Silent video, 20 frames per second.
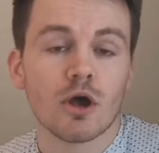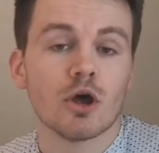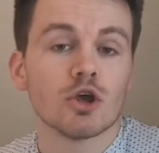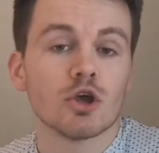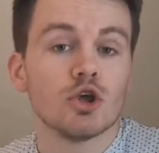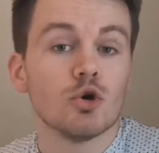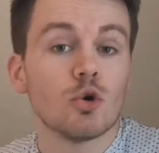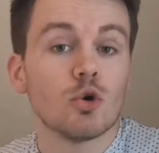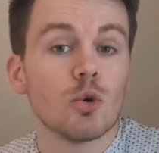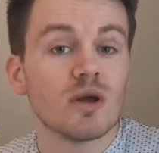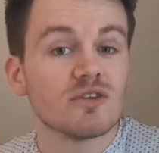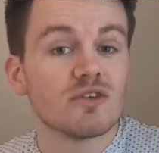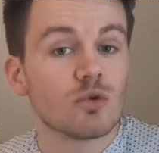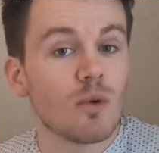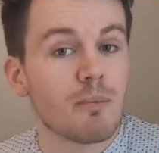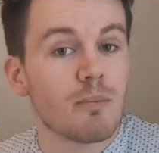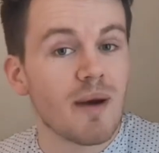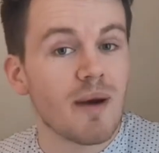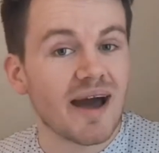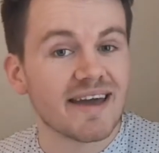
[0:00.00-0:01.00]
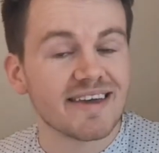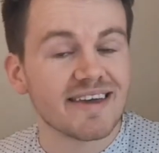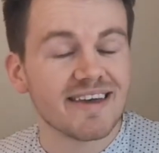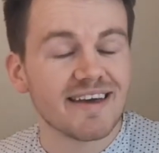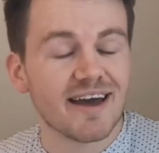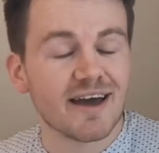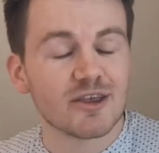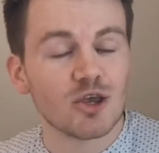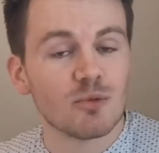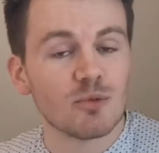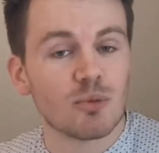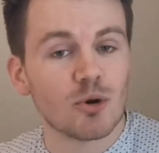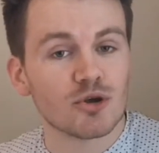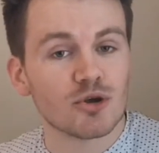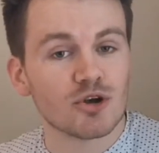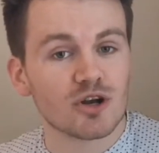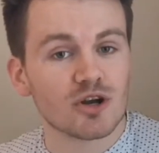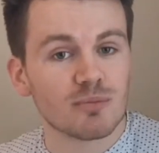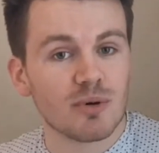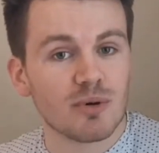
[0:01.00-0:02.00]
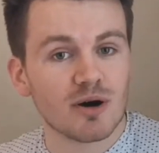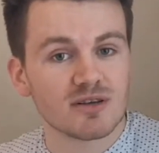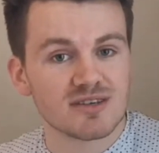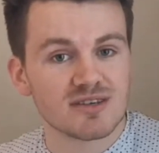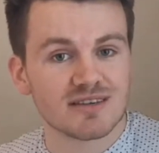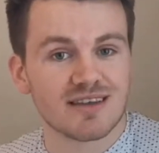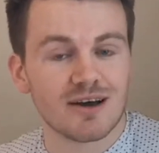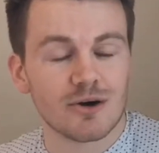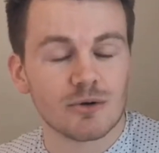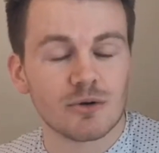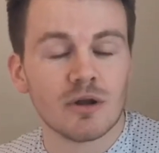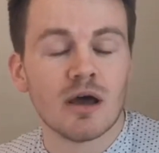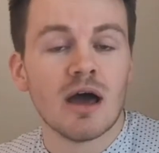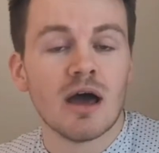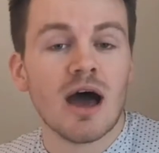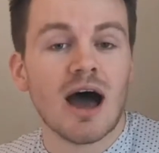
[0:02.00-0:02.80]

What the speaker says: you go into a bank and you put your deposit down